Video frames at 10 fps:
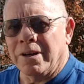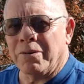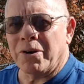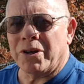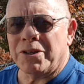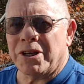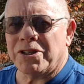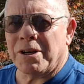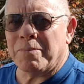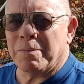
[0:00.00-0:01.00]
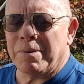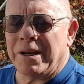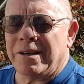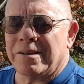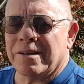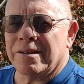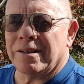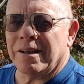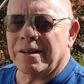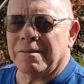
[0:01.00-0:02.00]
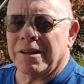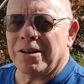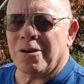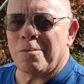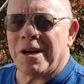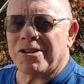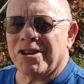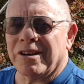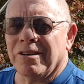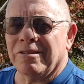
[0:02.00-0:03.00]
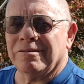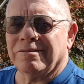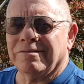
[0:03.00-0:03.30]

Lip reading: Now we're going to touch up the paint and get it all matching here.